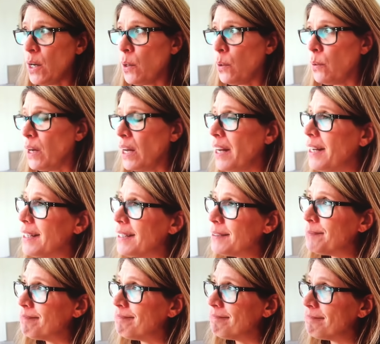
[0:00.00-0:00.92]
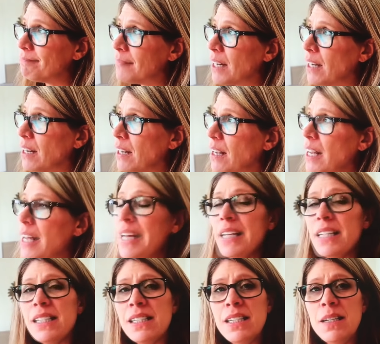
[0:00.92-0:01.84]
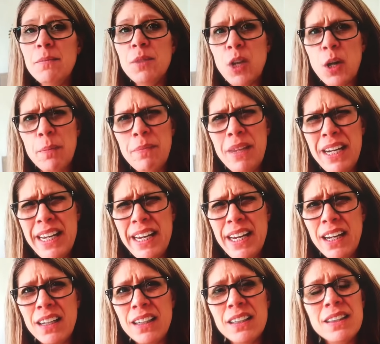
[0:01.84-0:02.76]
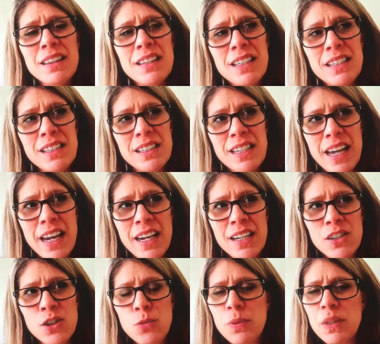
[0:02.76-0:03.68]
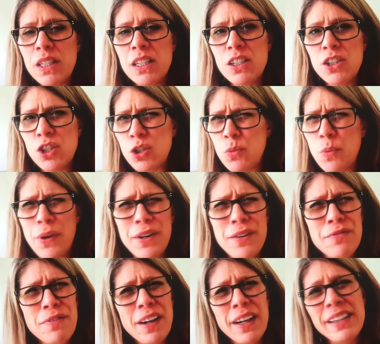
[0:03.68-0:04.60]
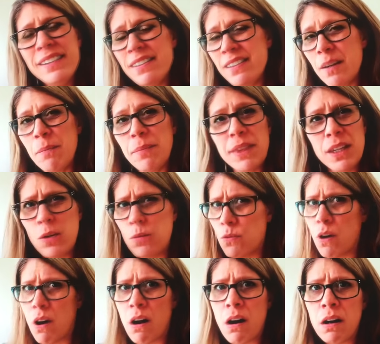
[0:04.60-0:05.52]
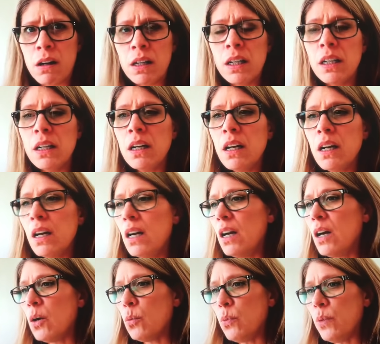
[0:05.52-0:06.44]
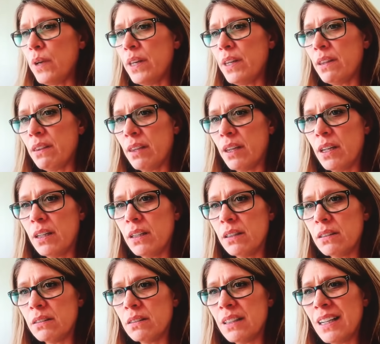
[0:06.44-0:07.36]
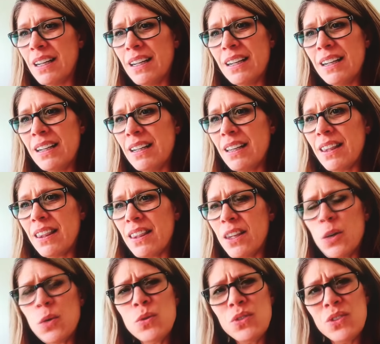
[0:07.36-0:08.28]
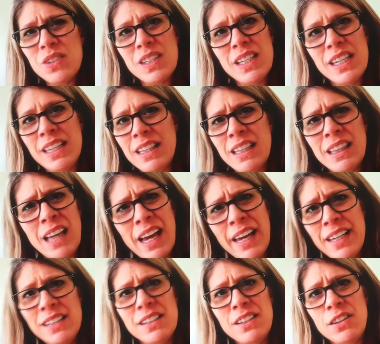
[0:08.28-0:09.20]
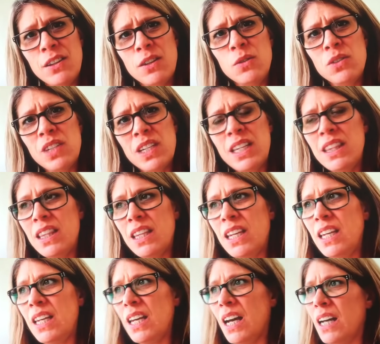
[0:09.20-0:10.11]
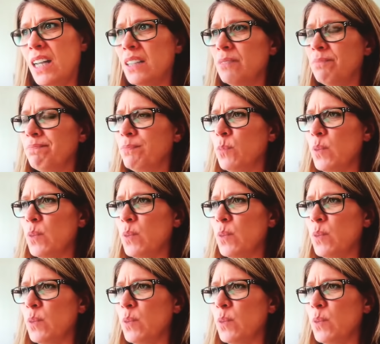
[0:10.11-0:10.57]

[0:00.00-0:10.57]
You know, it seems our media these days really just want to find something wrong with those in the light, those in the